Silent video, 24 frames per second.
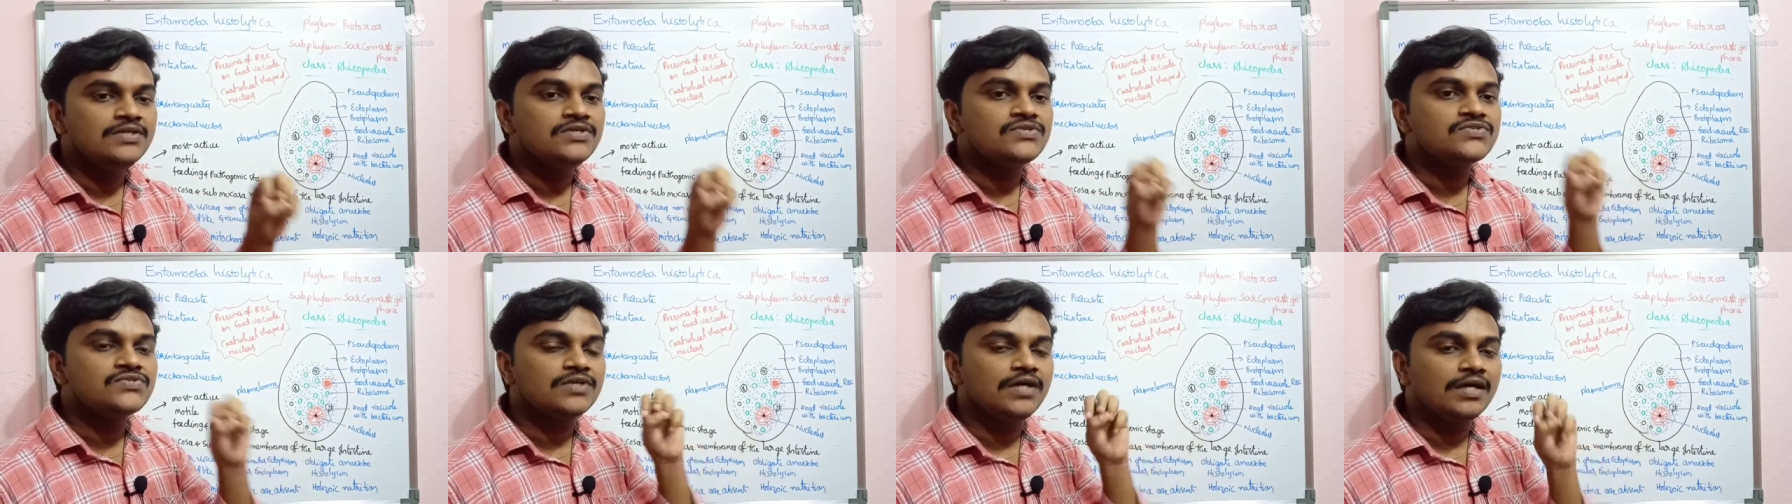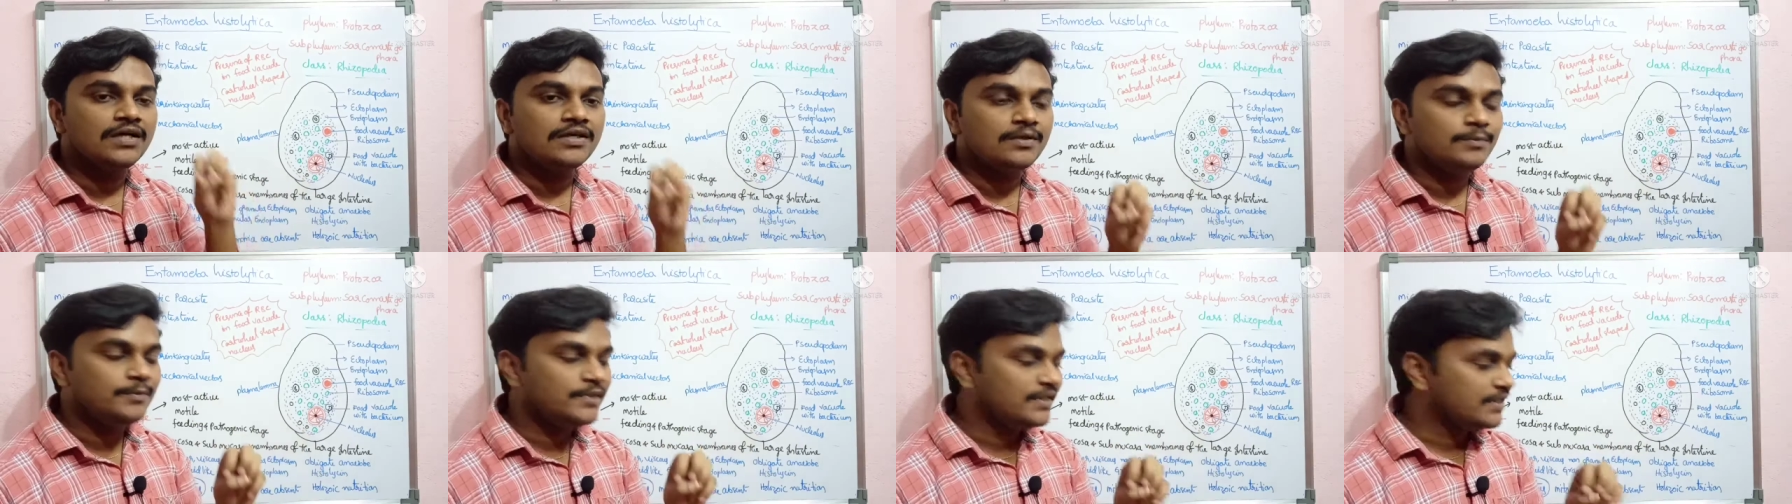so
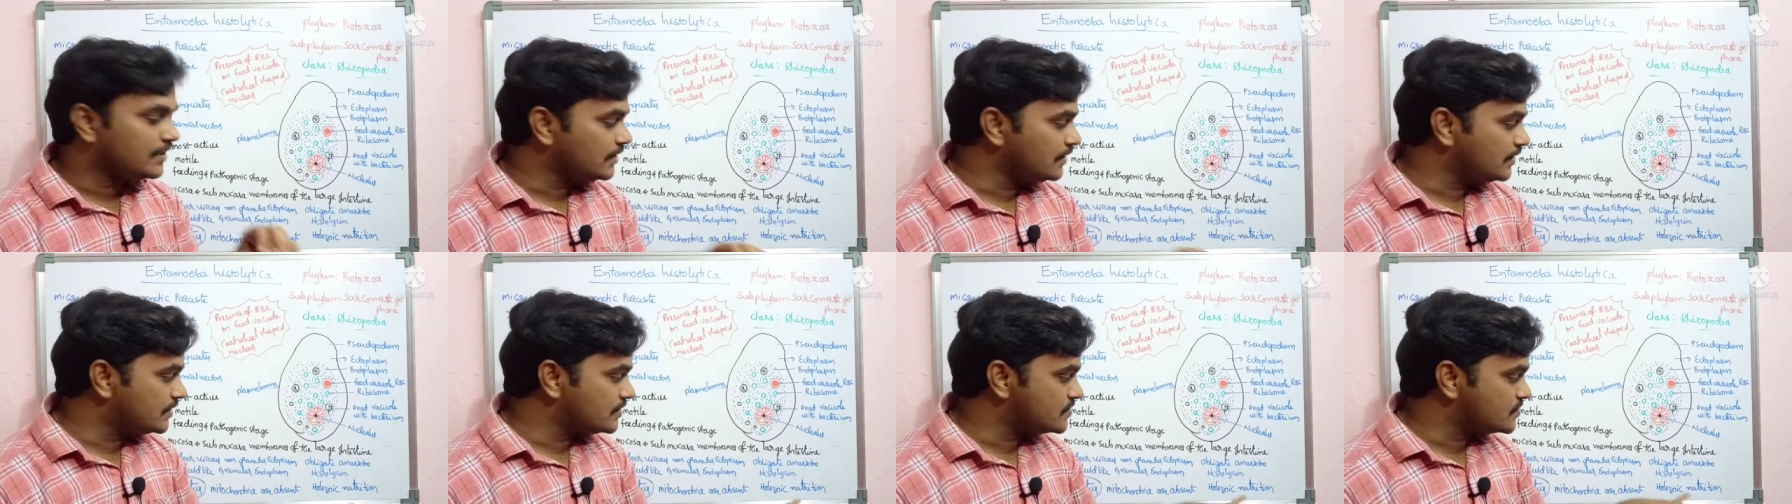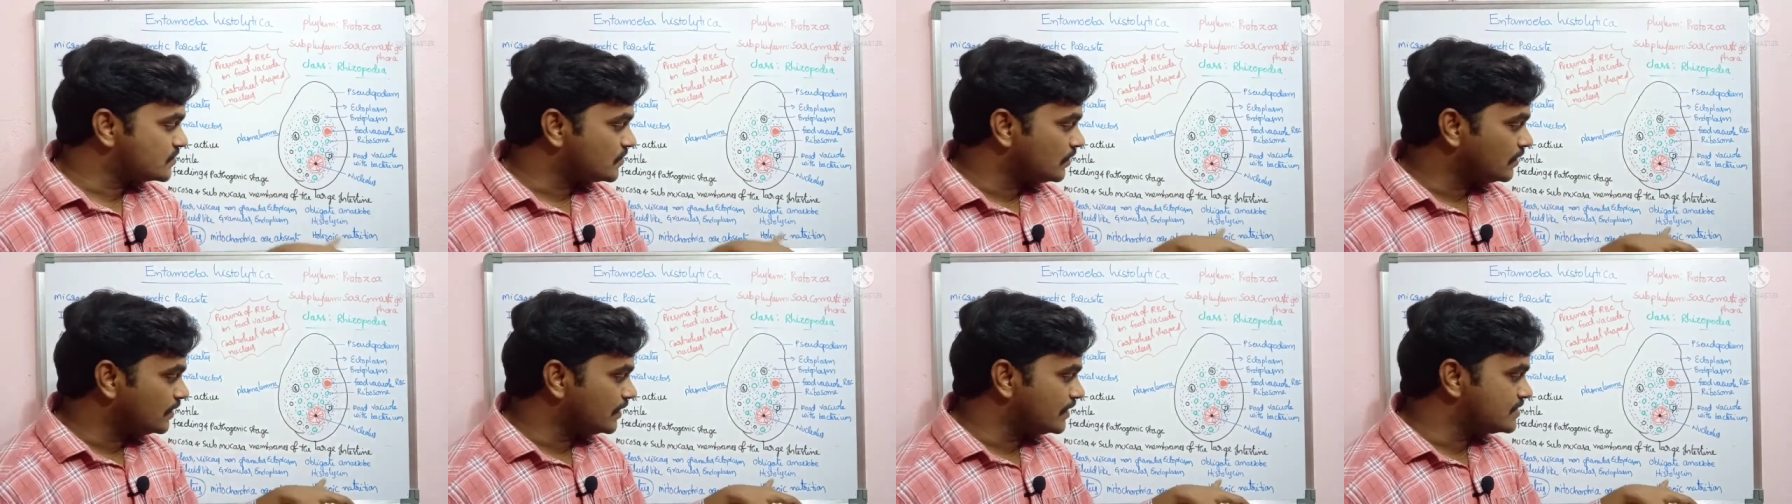automatically it
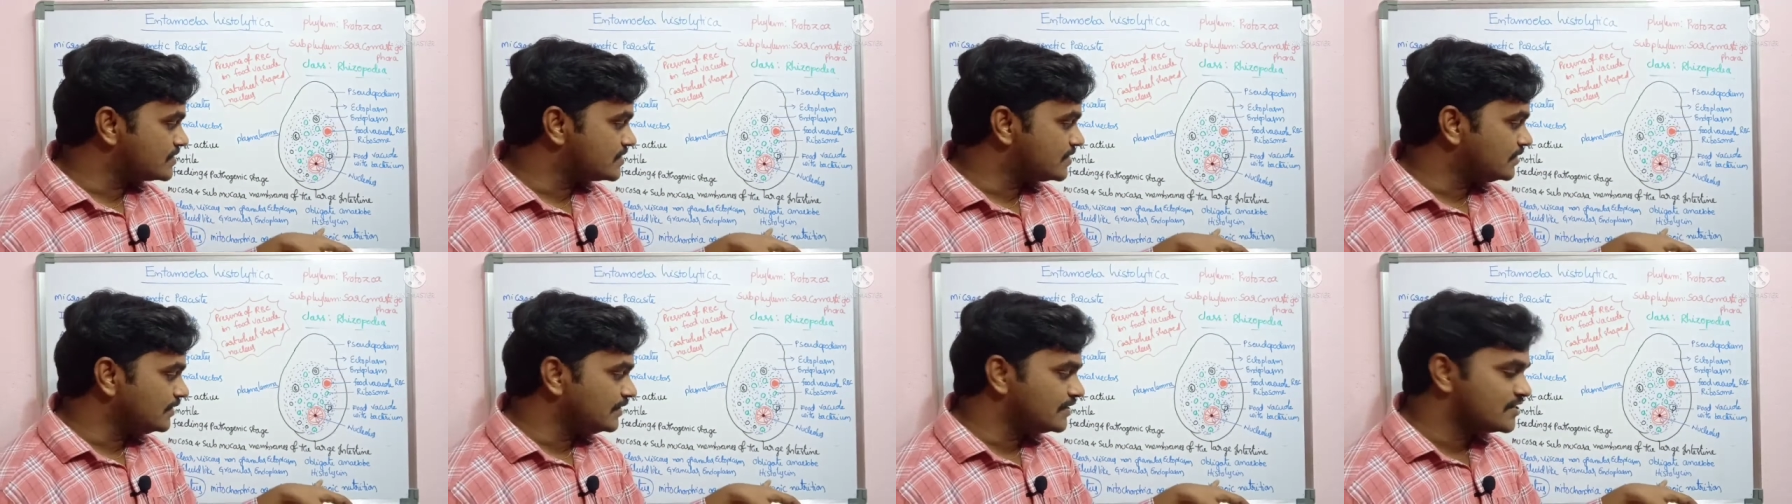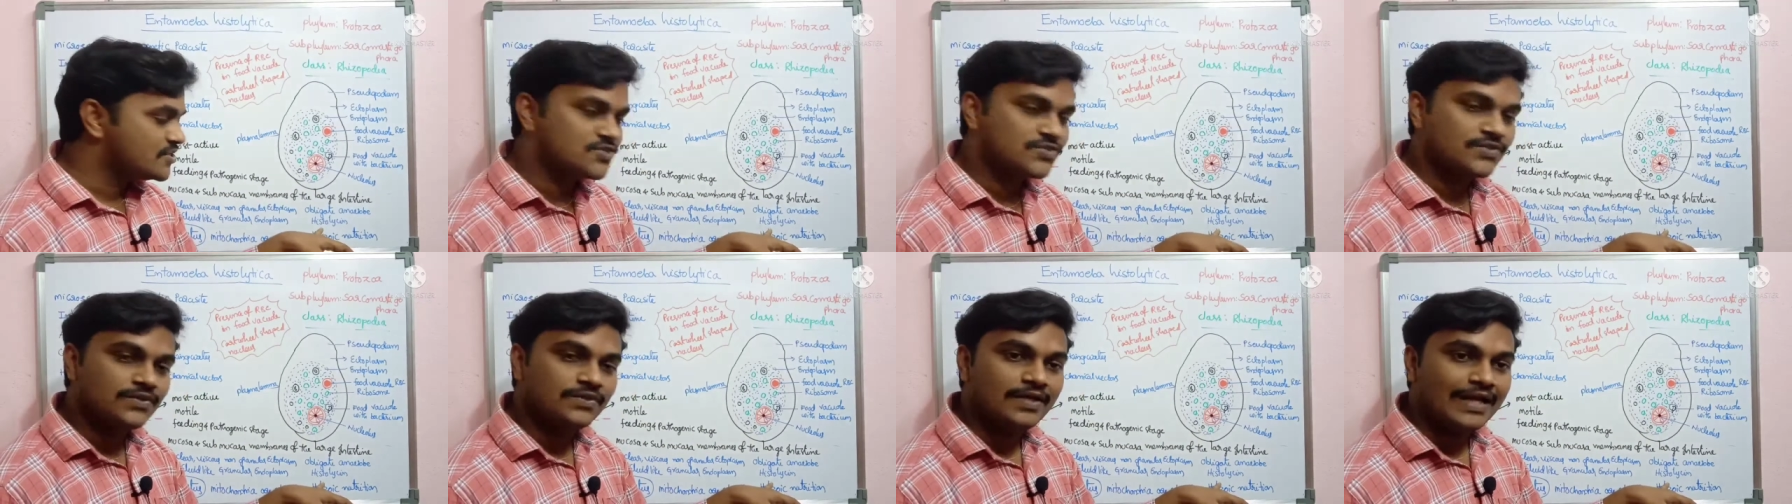is called as a
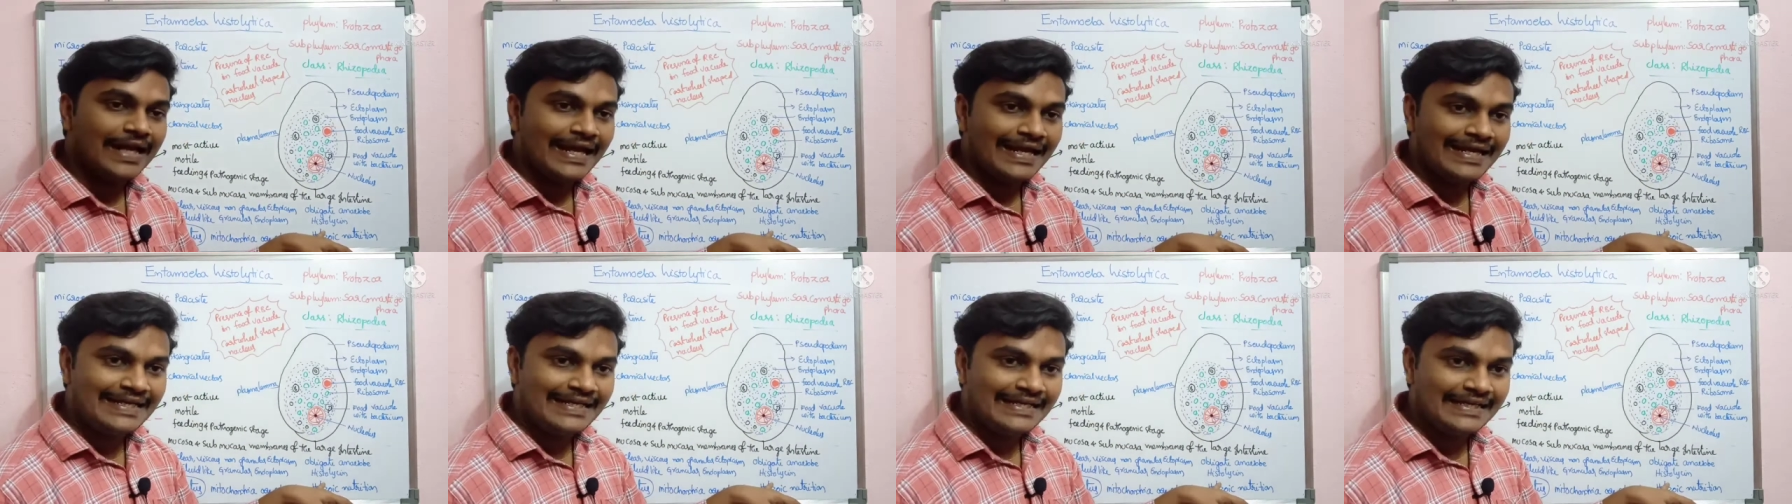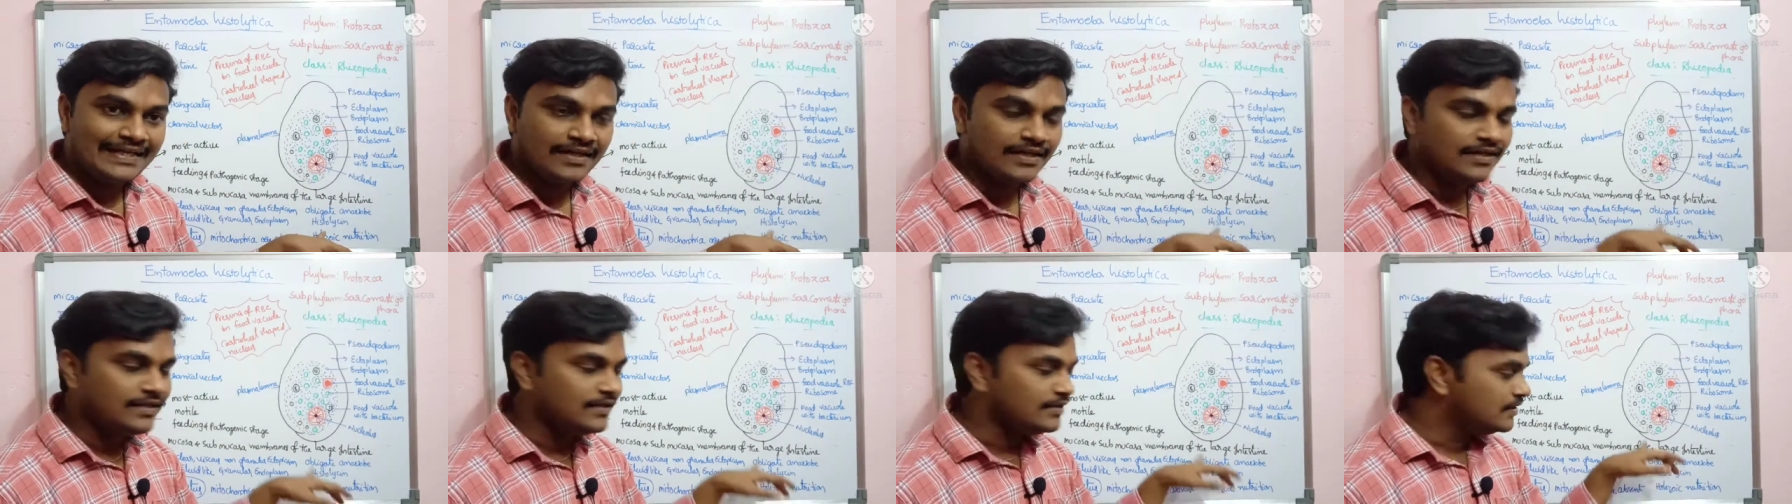
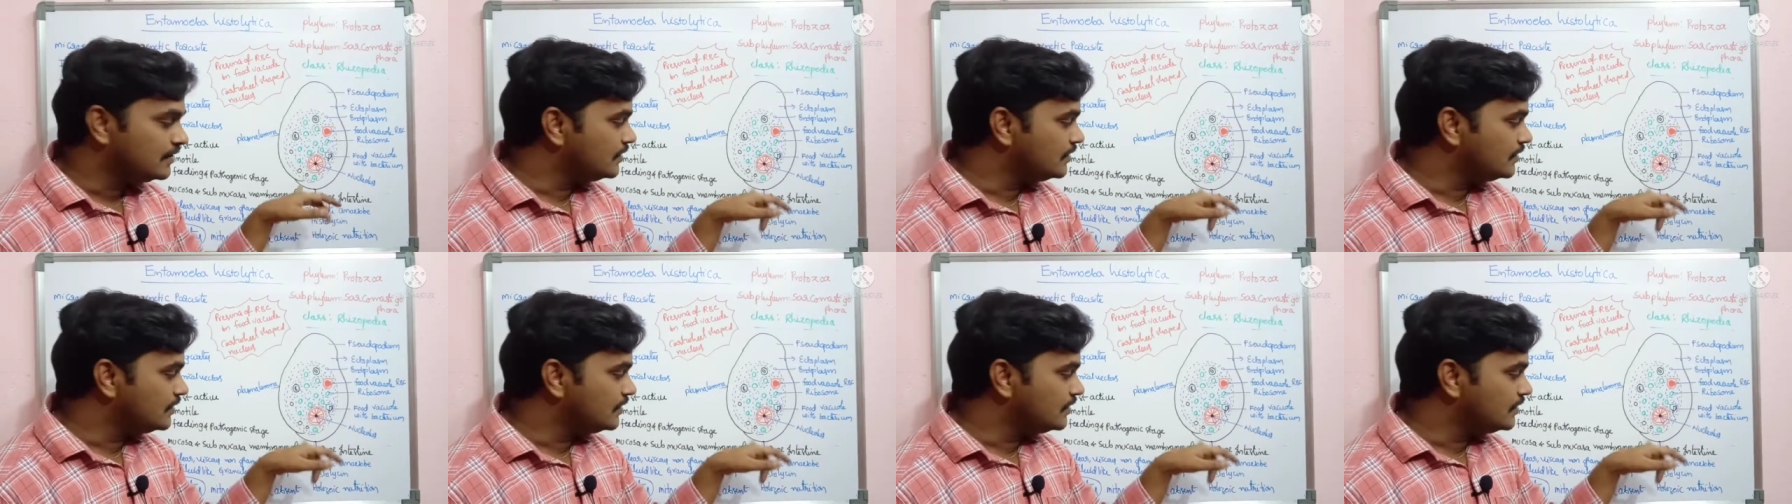histolytica.